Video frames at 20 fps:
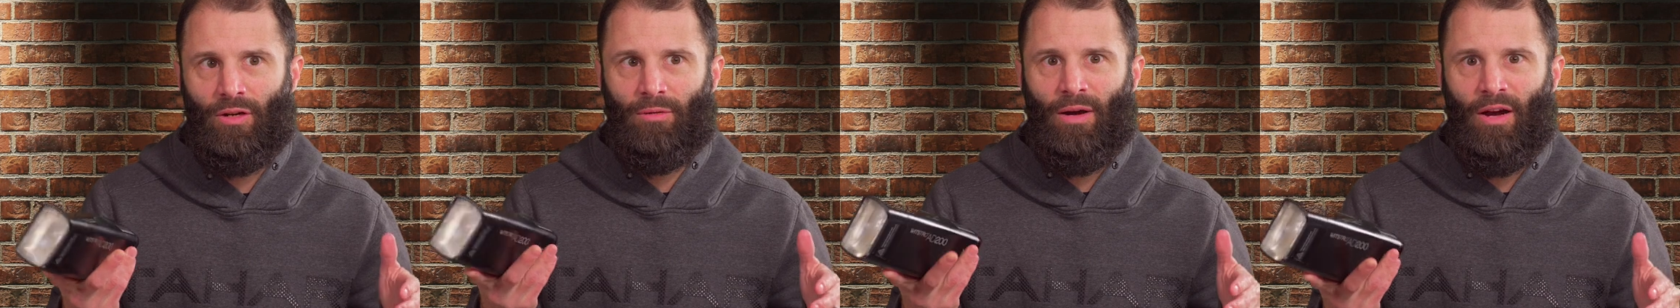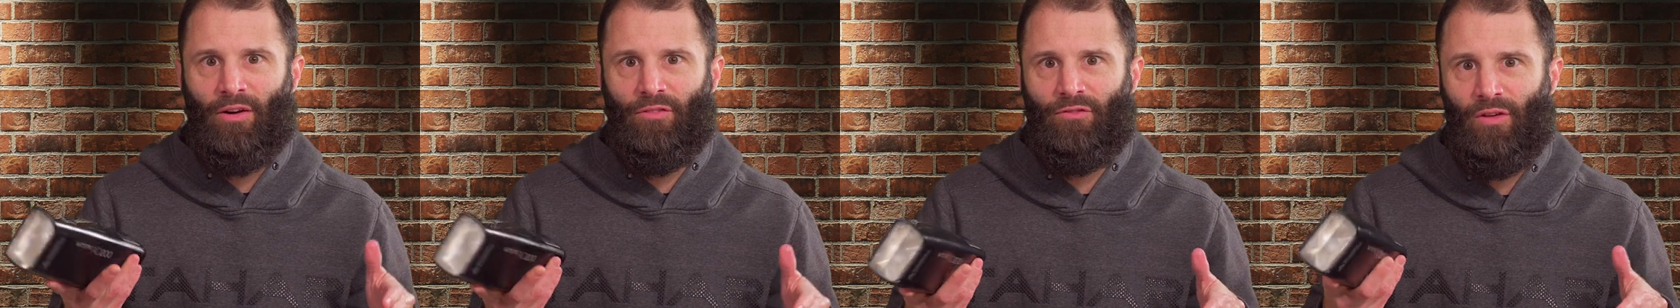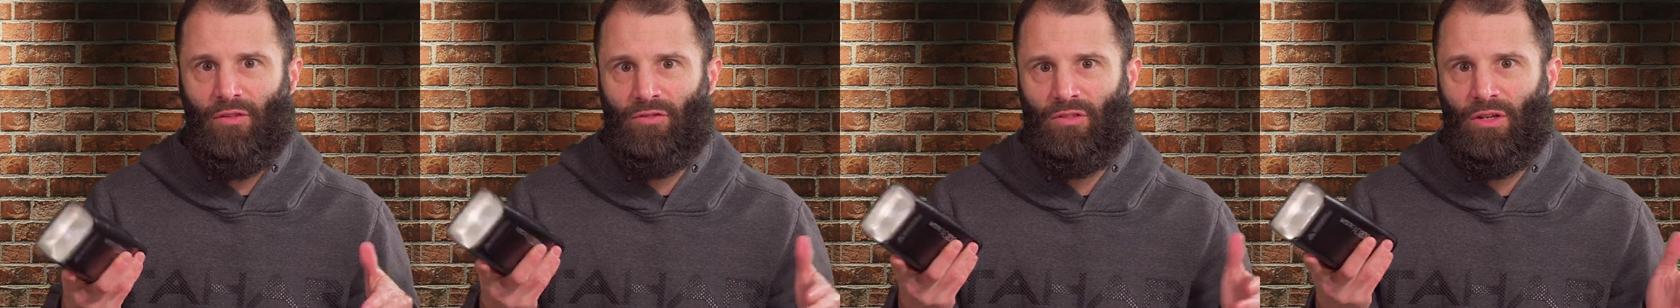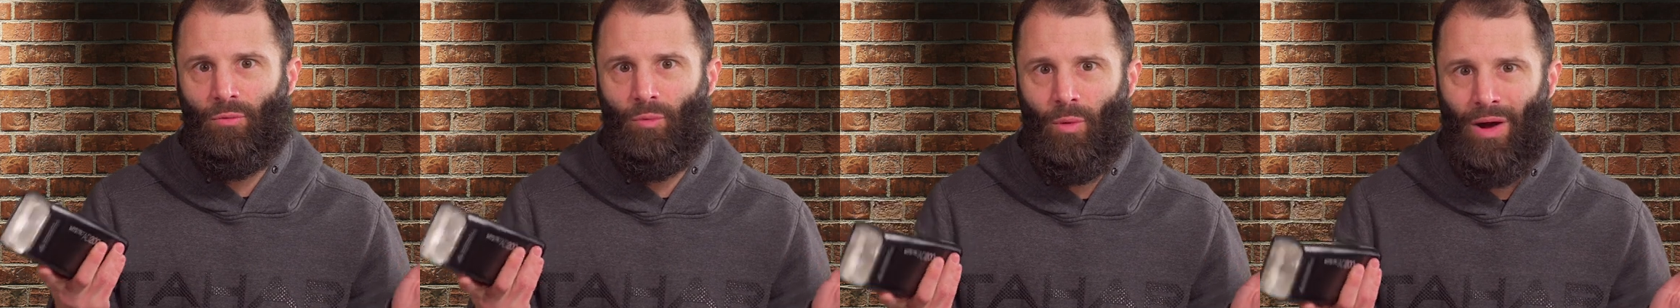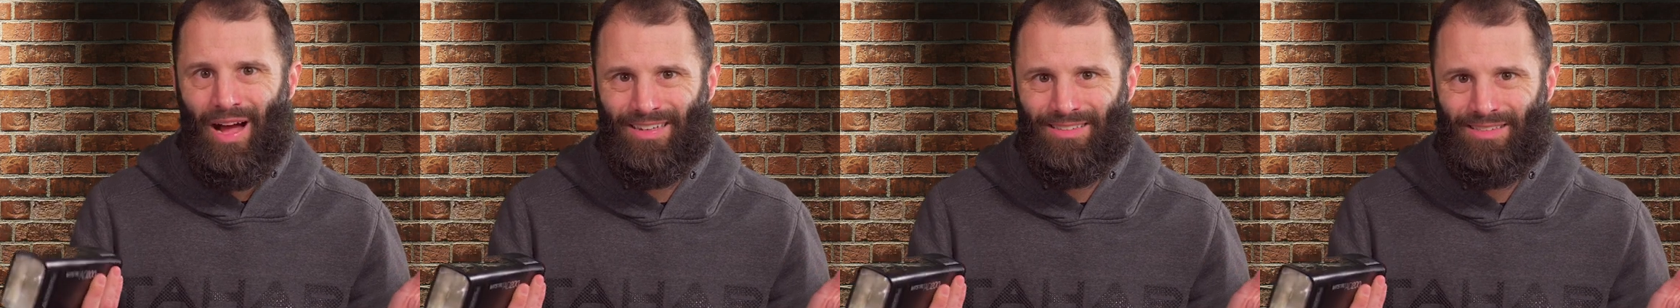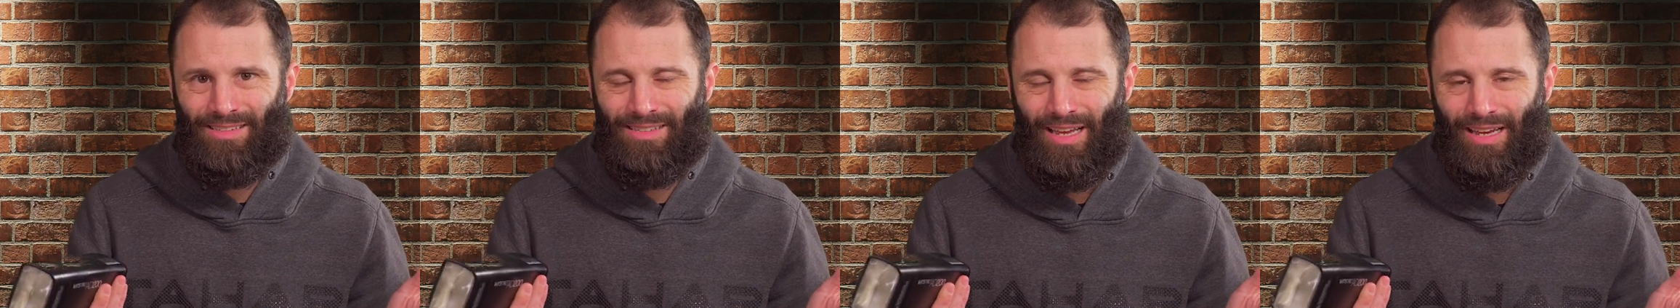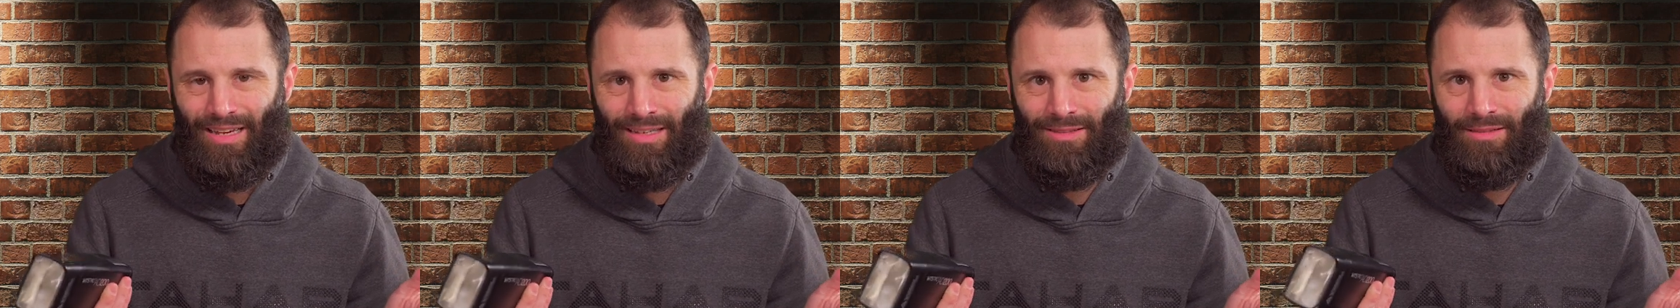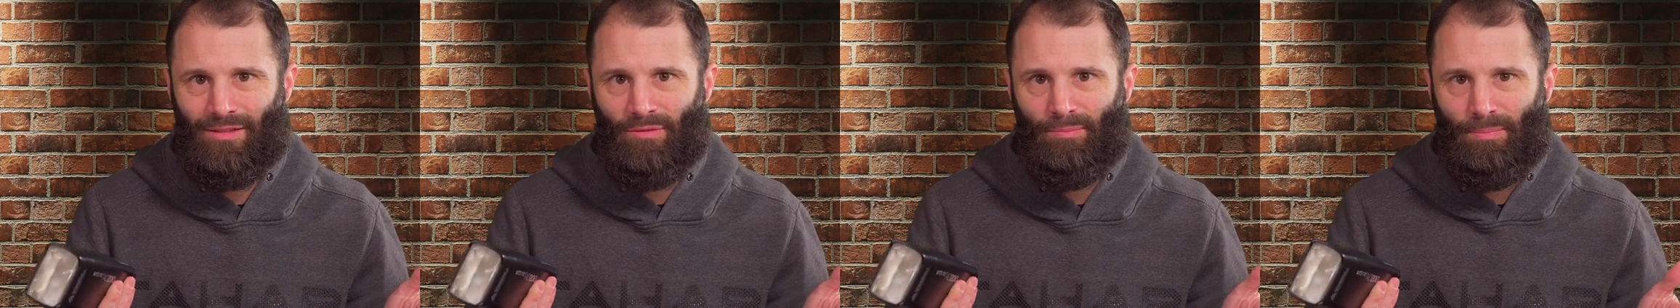about fifty watt
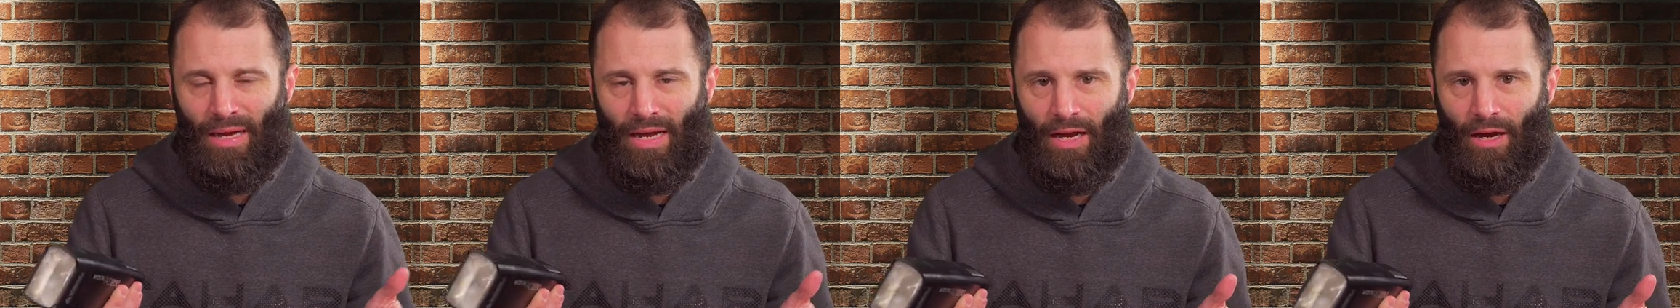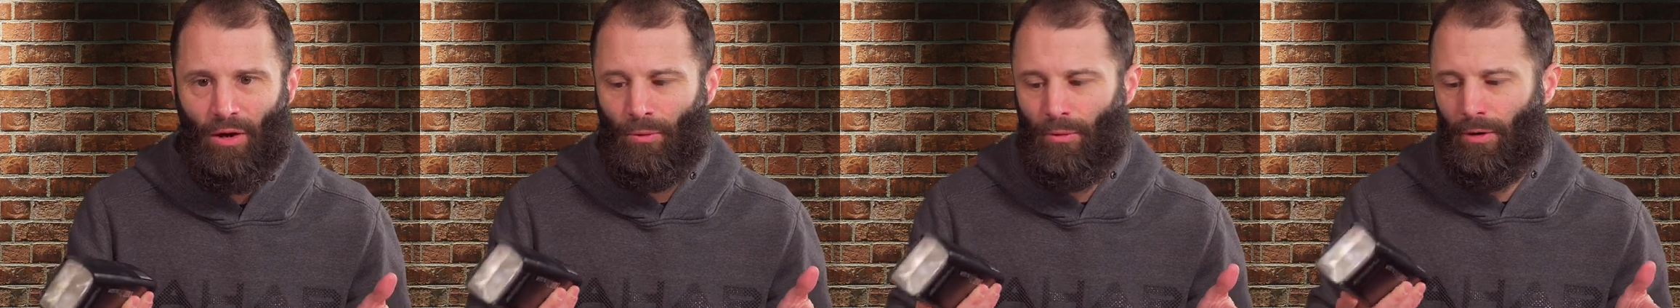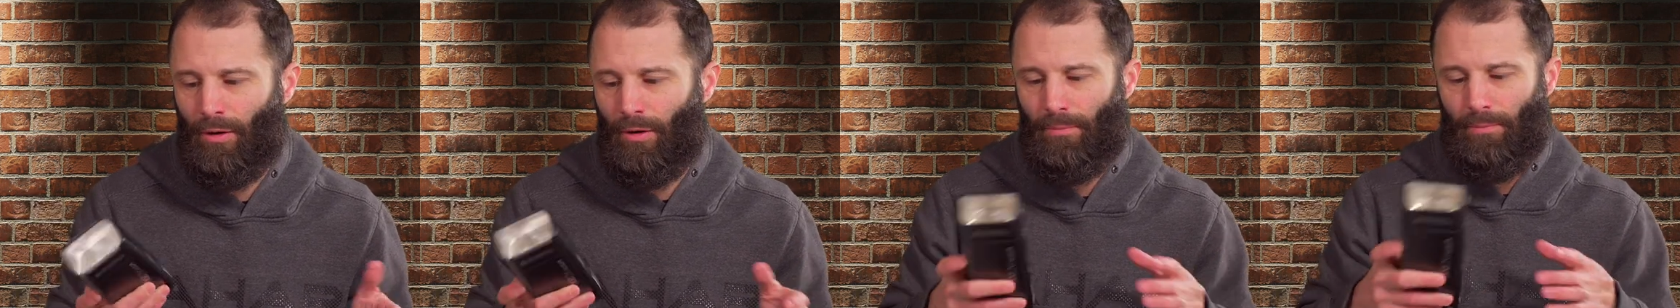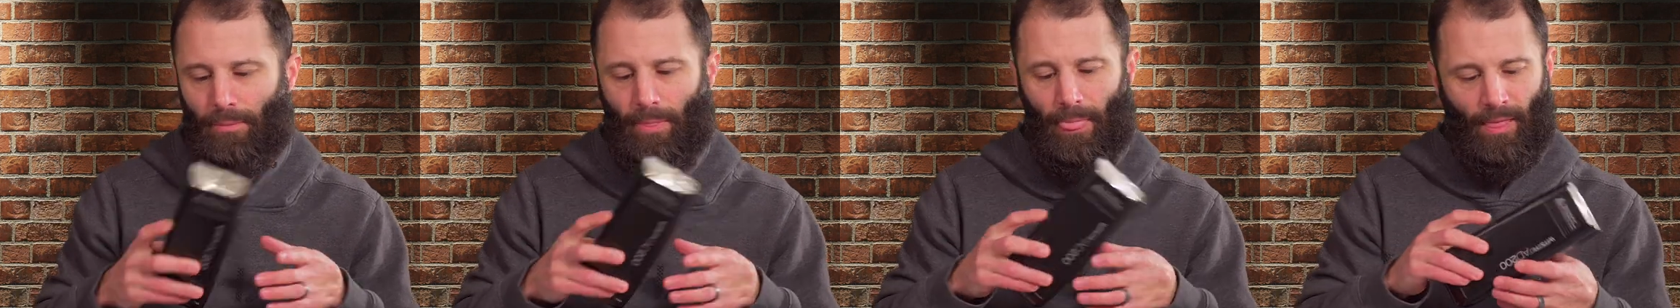seconds of power.